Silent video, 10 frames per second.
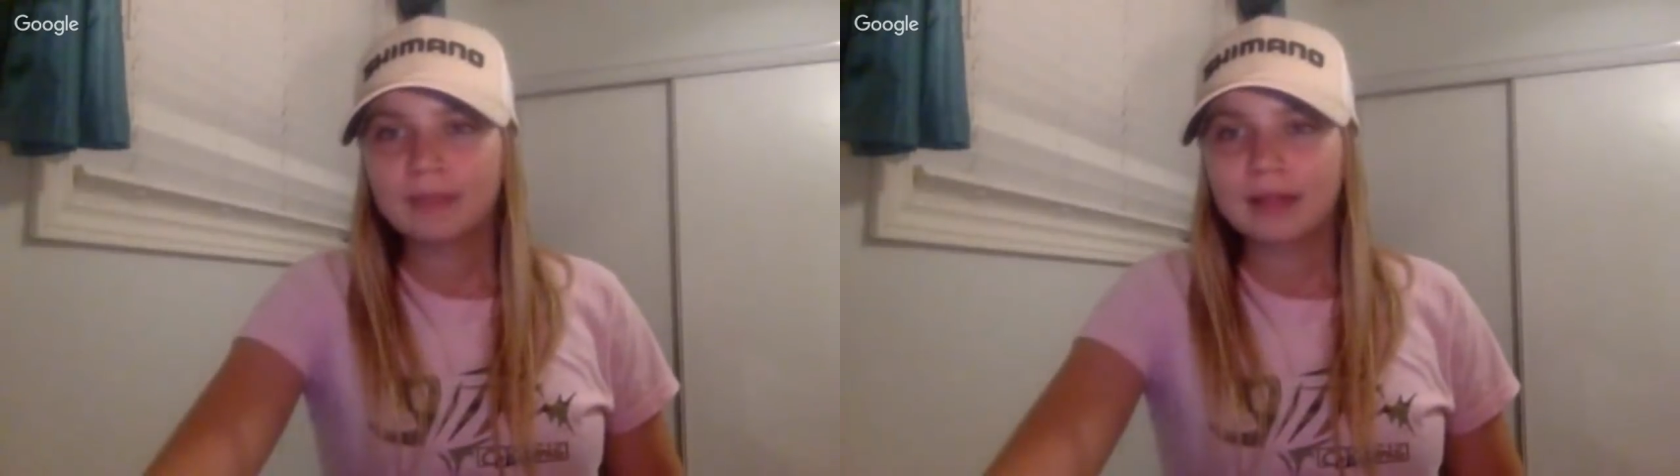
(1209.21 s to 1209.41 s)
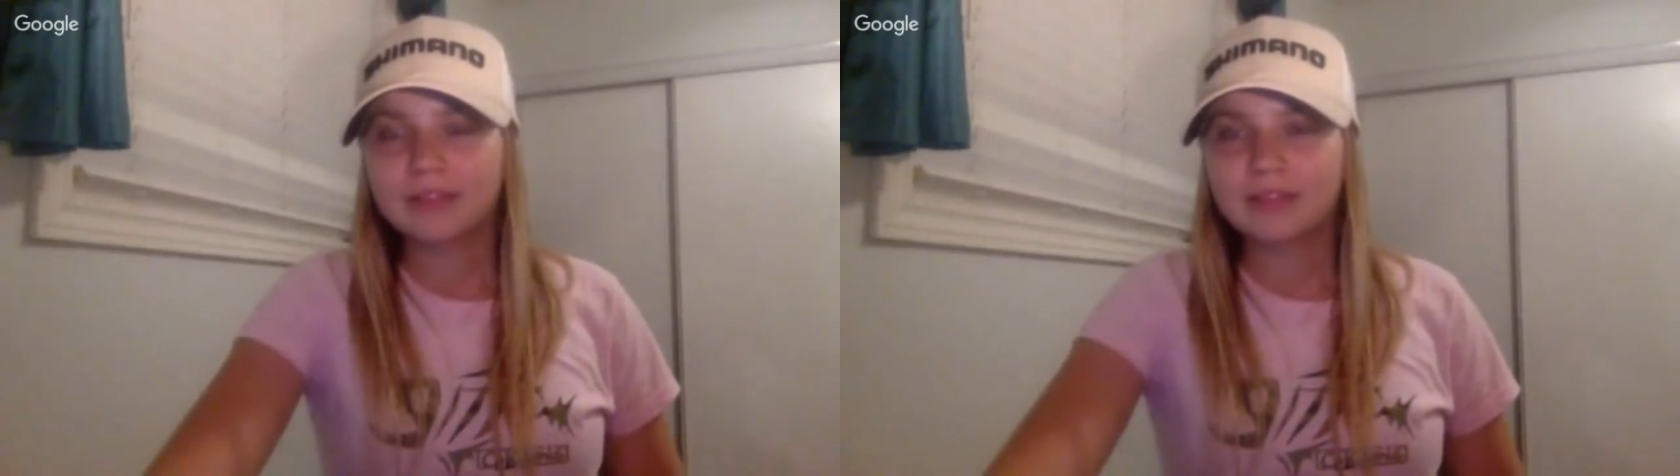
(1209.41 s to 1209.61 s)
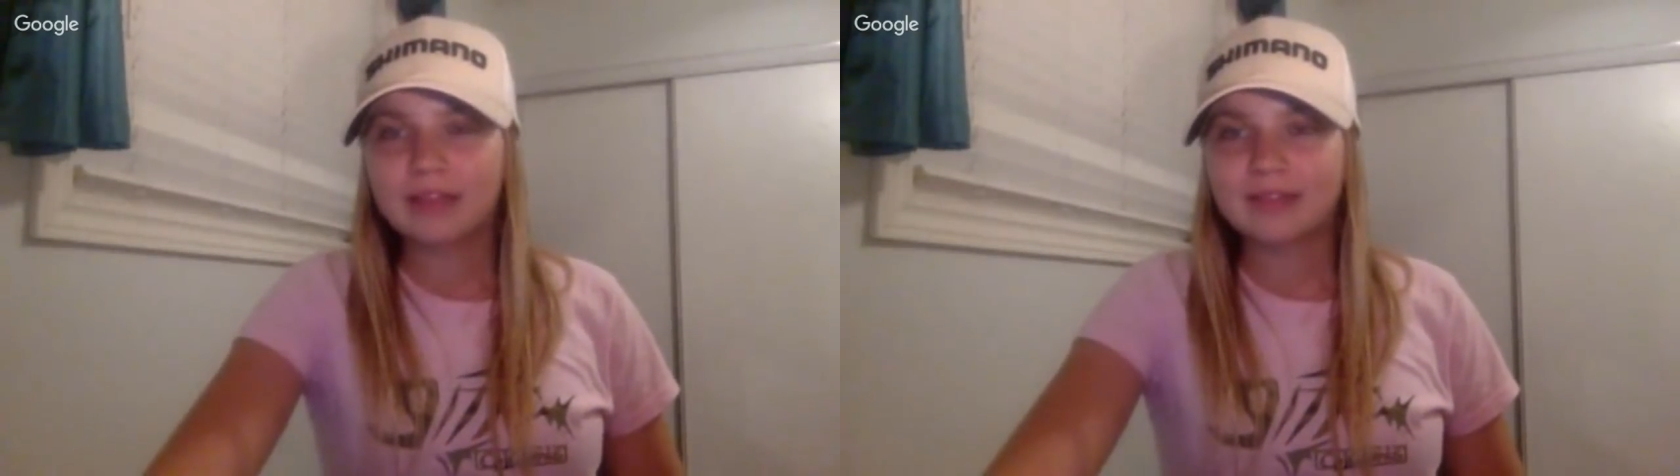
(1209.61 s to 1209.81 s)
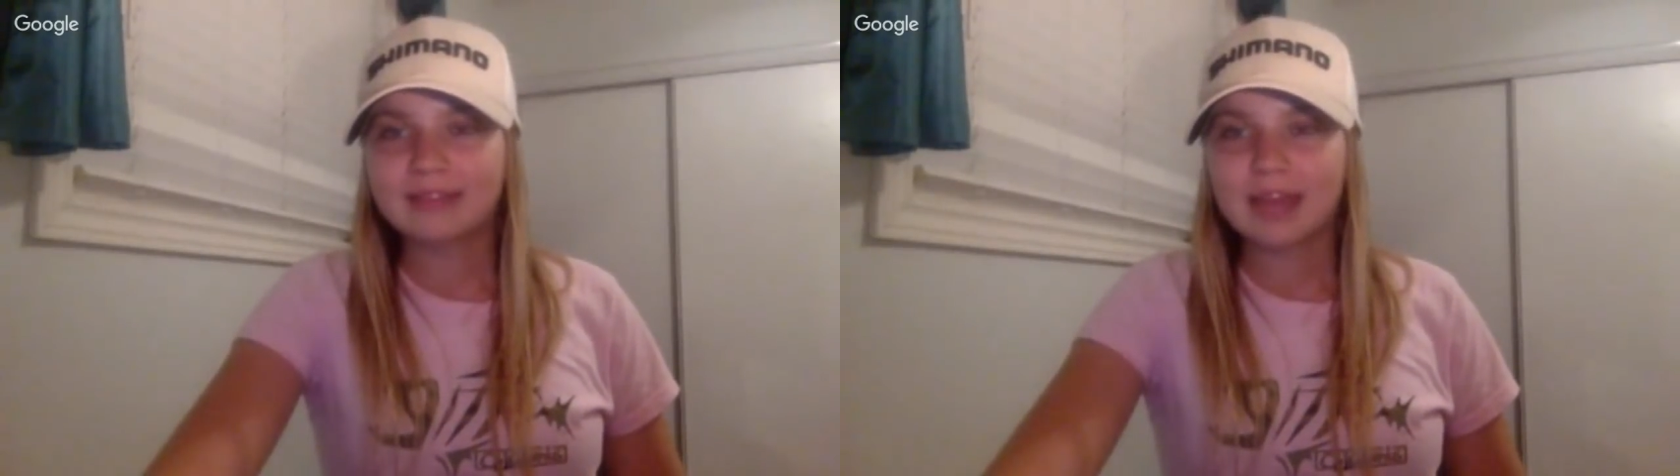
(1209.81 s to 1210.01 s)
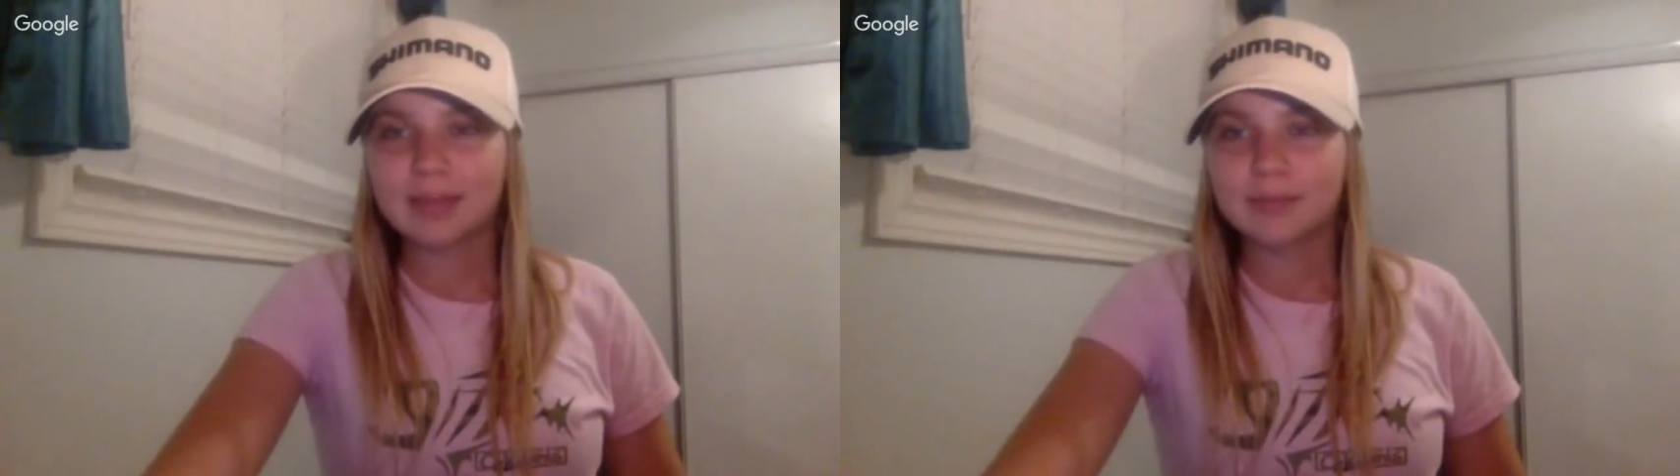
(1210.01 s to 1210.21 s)
that's the last
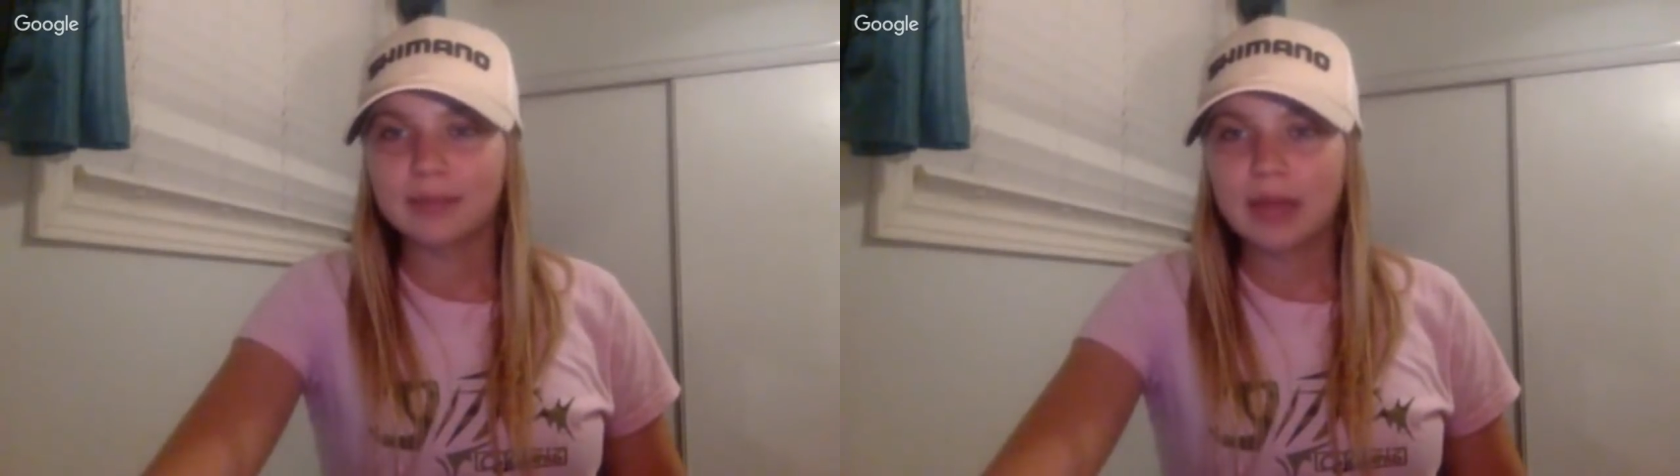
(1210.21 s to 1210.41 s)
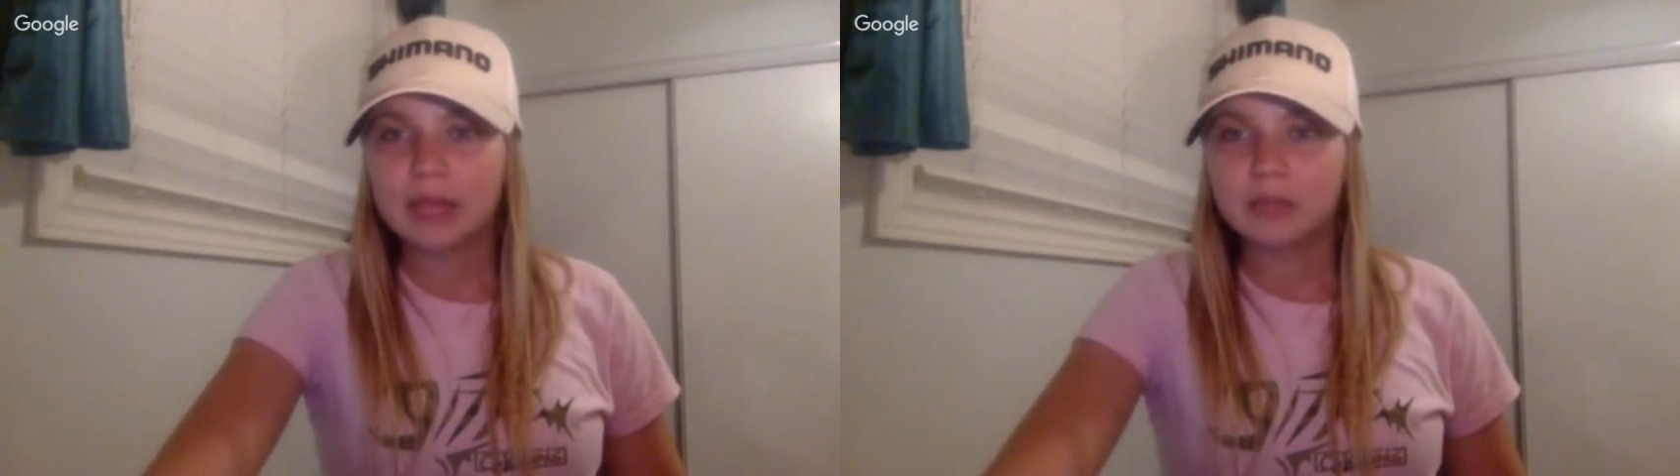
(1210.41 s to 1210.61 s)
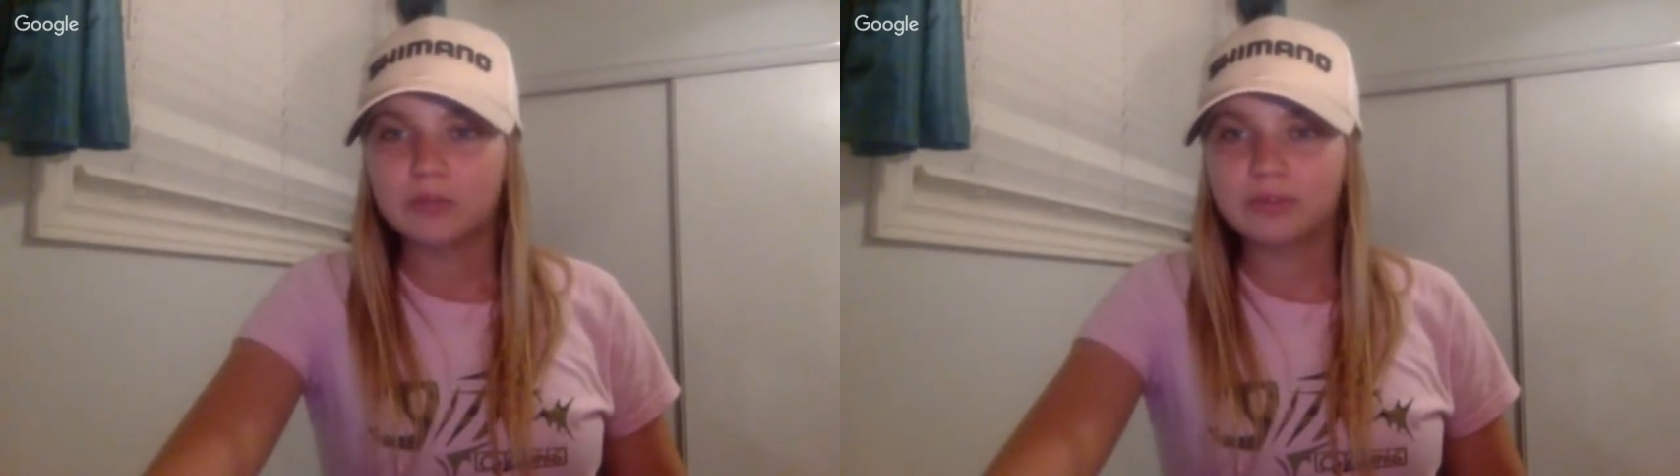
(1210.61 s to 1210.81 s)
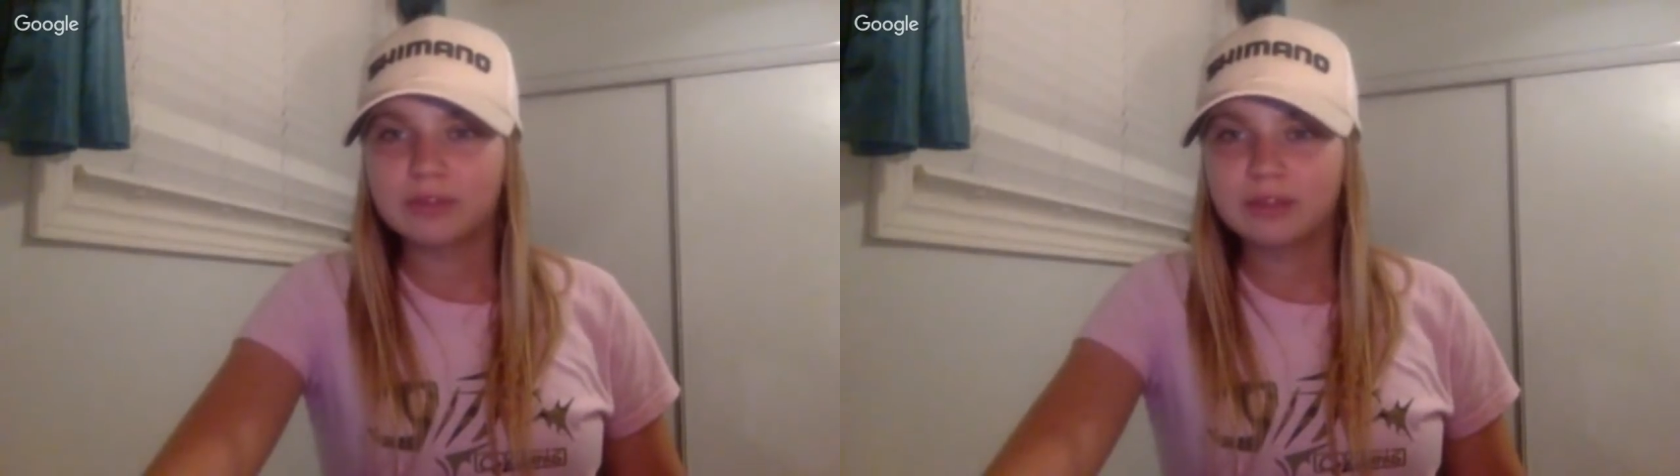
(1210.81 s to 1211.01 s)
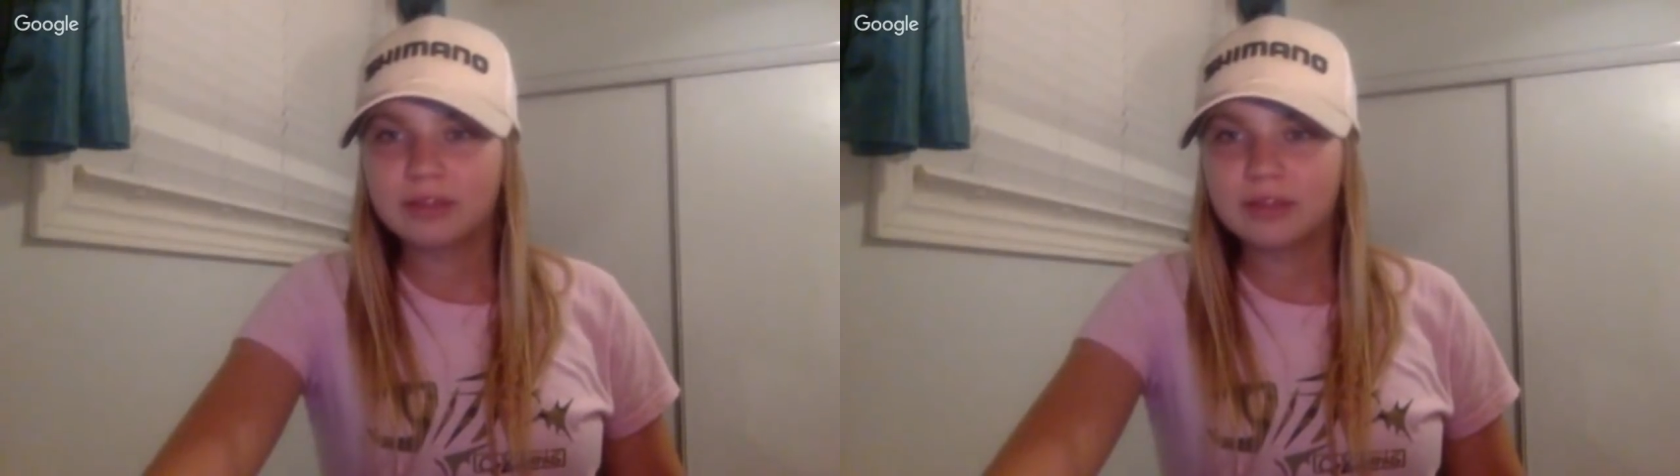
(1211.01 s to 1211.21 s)
time I used it.